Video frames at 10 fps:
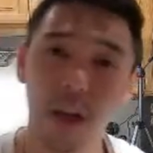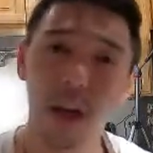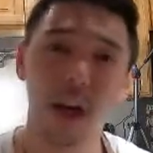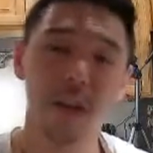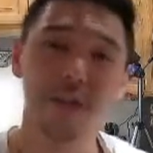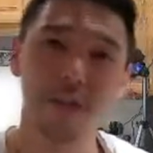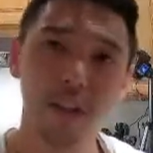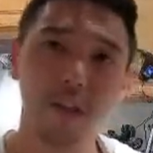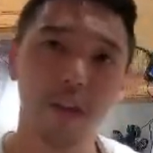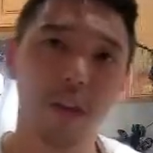in
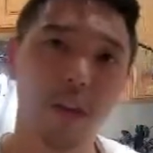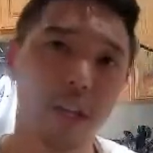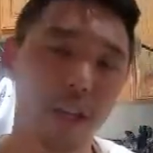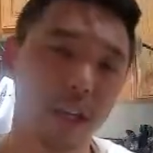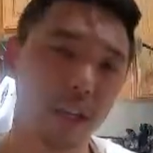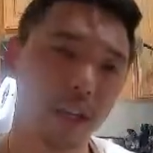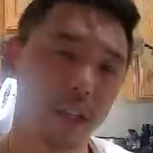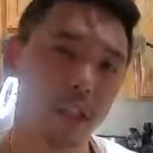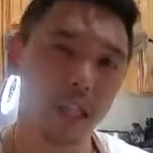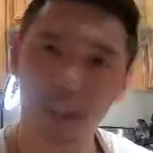flavor and like
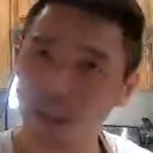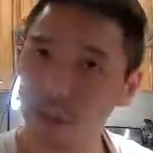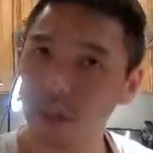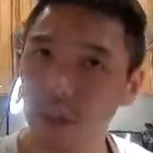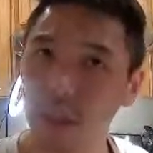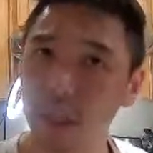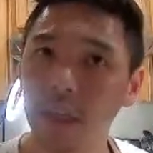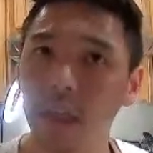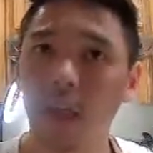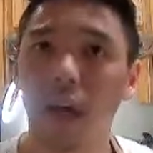texture to
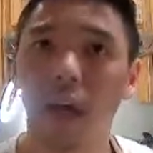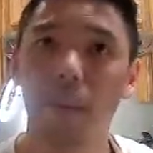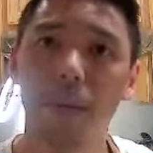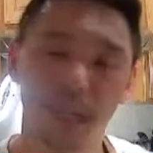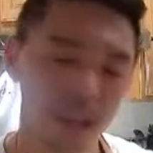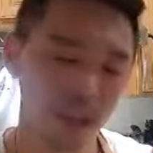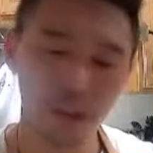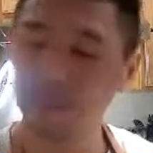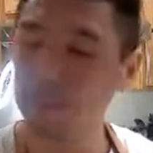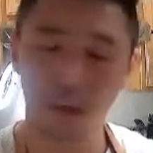honey, but it's a
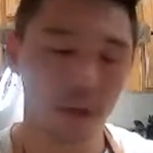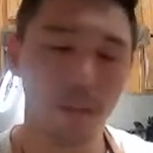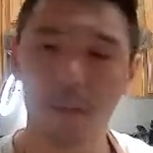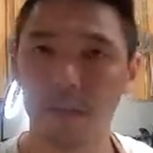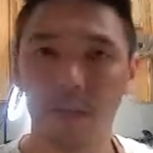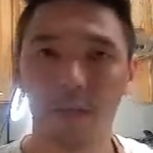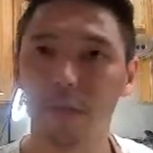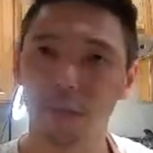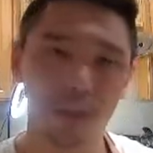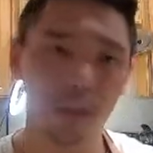little bit more complex in flavor,
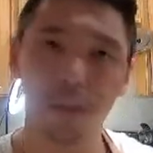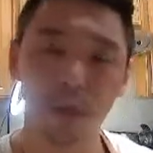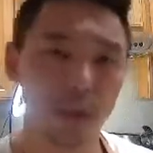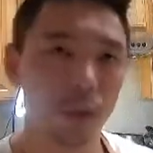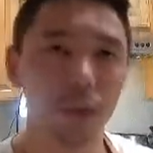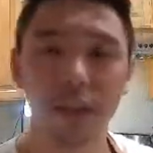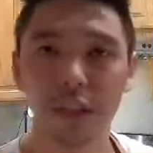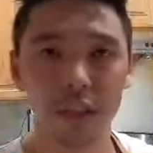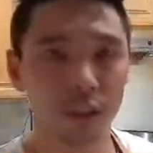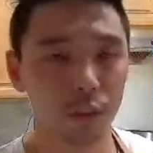so there's more to it than
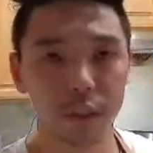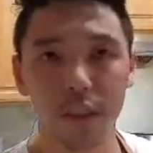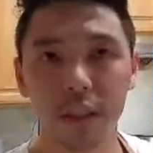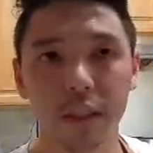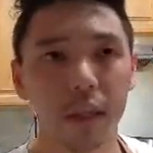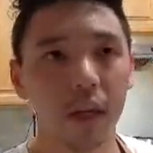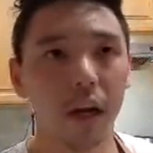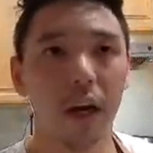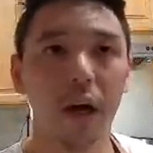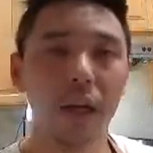just sweetness,
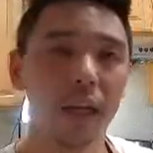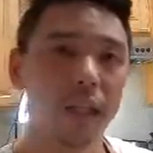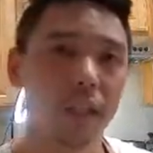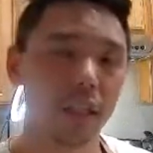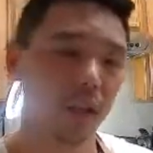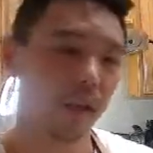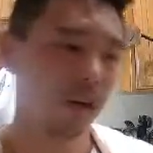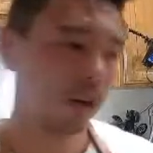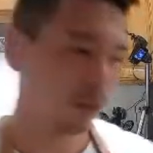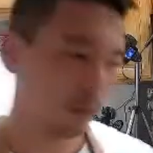and it's like
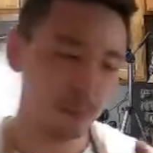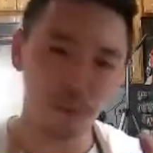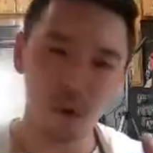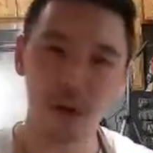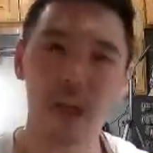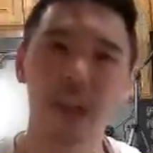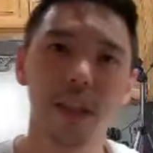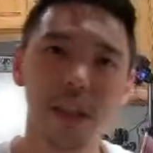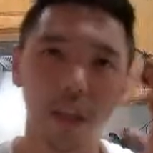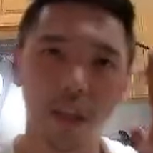a little bit more
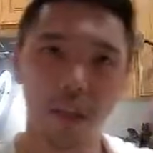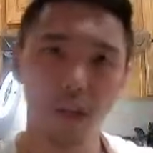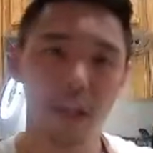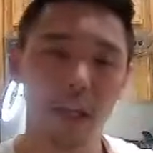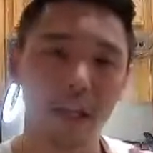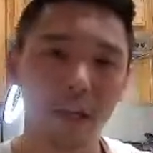in the like